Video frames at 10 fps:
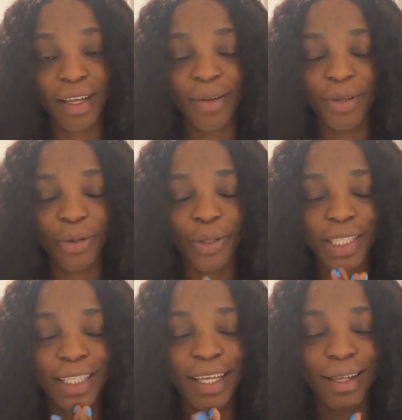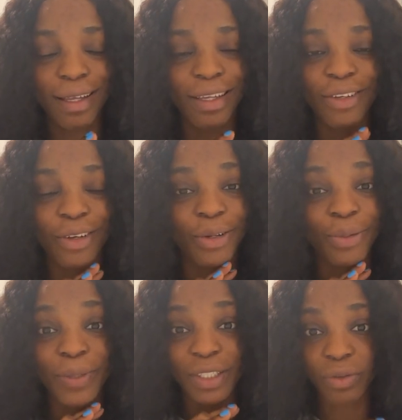because you're going to
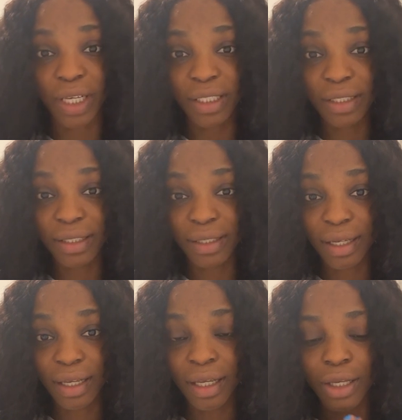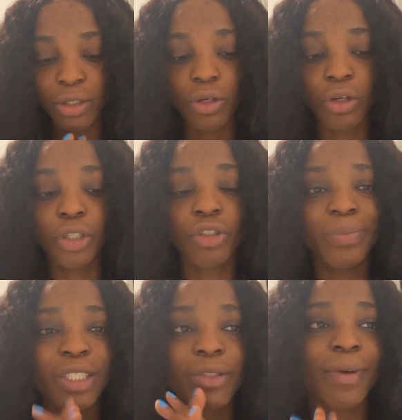be stressed. You're going to be
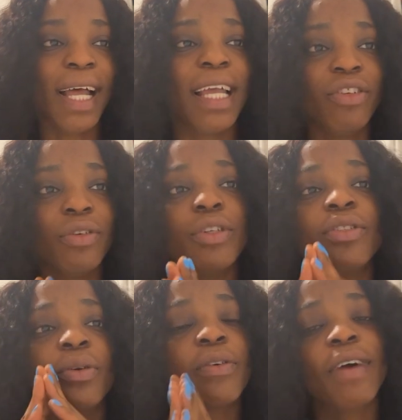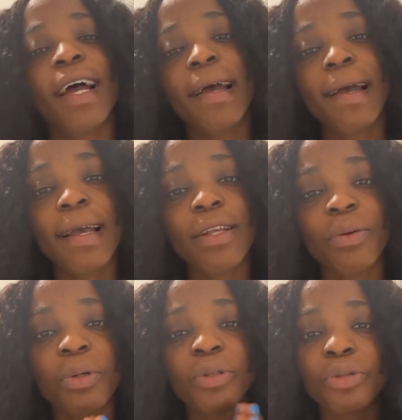tried. You're going to cry. You're
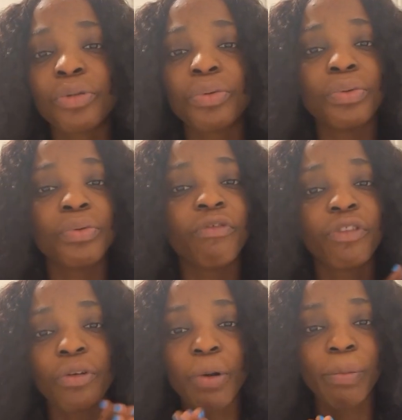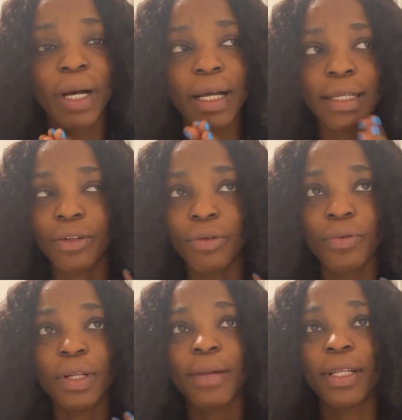going to feel bad. I don't
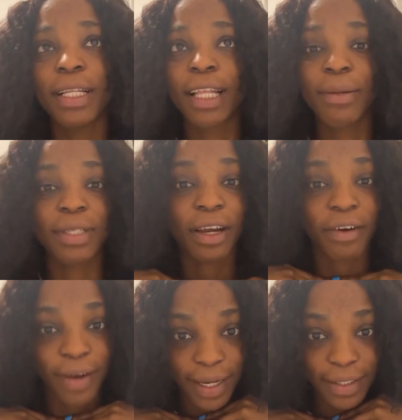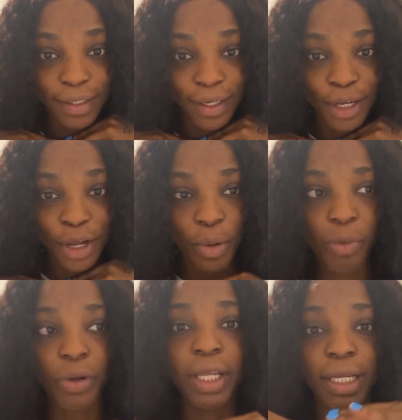know how many times I cried, but
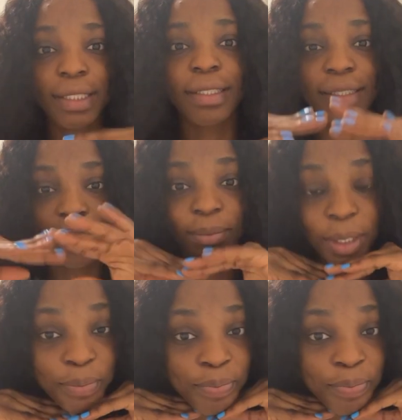yes, see me.